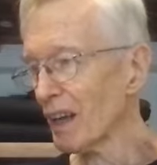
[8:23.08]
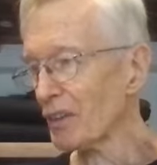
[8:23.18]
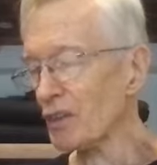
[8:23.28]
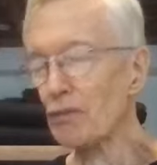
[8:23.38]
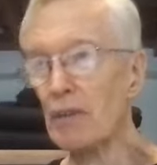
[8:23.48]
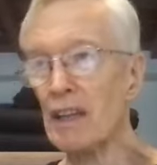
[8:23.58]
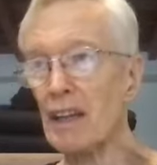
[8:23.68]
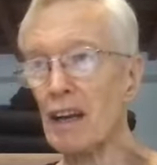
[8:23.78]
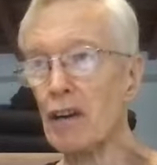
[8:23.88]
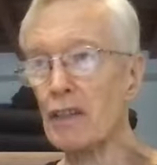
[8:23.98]
on the street,
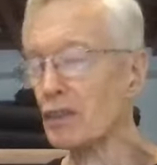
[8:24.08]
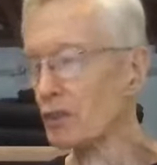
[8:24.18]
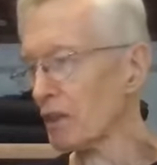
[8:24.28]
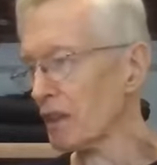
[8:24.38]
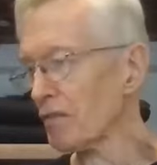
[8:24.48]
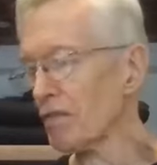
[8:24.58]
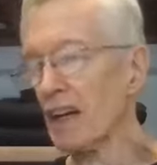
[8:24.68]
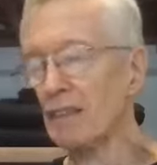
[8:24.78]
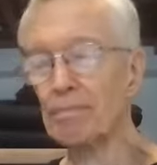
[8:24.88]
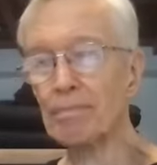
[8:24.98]
across the street in
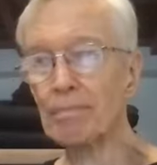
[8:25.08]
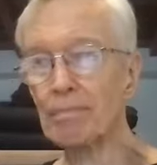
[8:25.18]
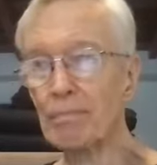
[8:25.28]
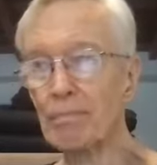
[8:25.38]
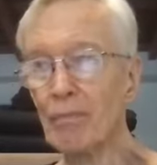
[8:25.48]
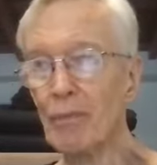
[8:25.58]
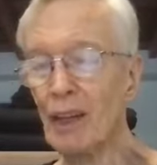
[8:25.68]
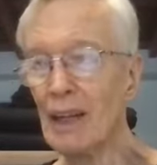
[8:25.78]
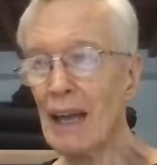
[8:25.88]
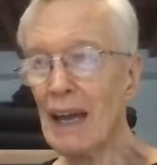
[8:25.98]
front.
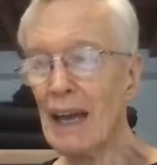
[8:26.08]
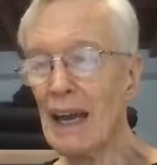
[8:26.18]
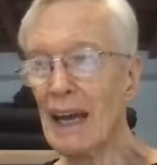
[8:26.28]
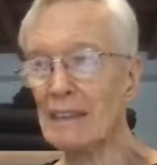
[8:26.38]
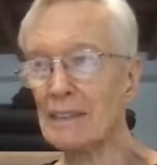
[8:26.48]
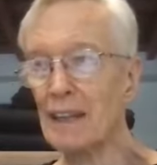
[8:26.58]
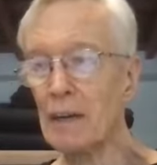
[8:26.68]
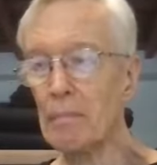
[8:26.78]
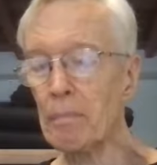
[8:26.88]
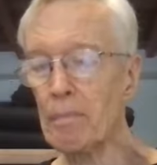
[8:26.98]
And
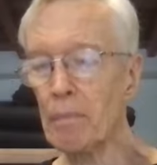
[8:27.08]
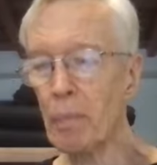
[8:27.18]
um,